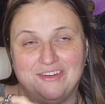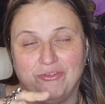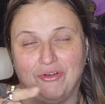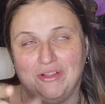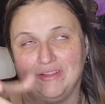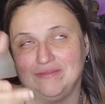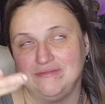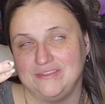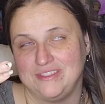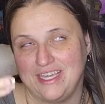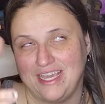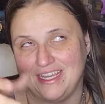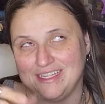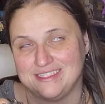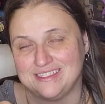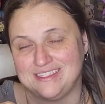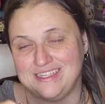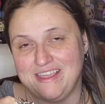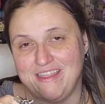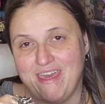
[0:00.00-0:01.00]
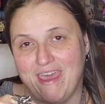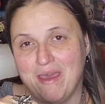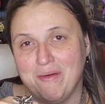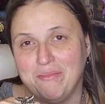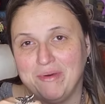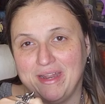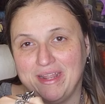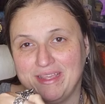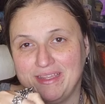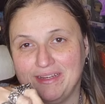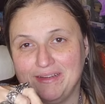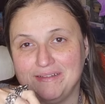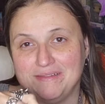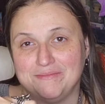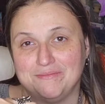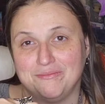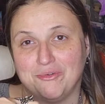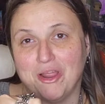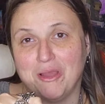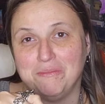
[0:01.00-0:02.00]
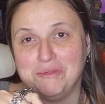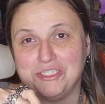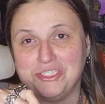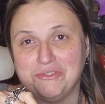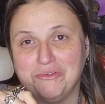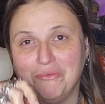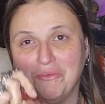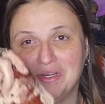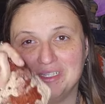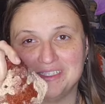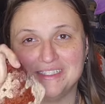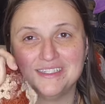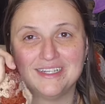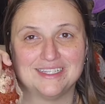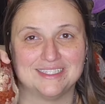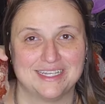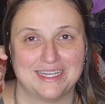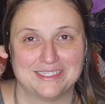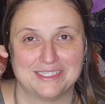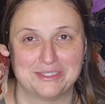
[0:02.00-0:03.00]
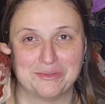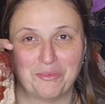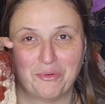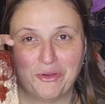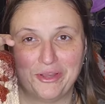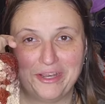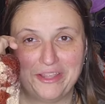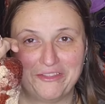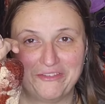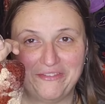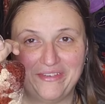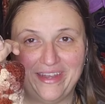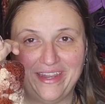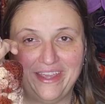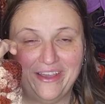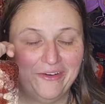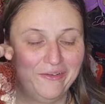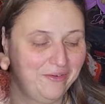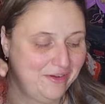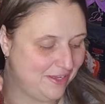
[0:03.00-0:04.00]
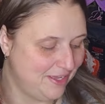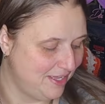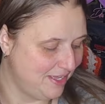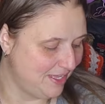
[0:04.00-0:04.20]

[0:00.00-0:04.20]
Well, you can't see that, but I can promise you it wasn't because that's the point of the video.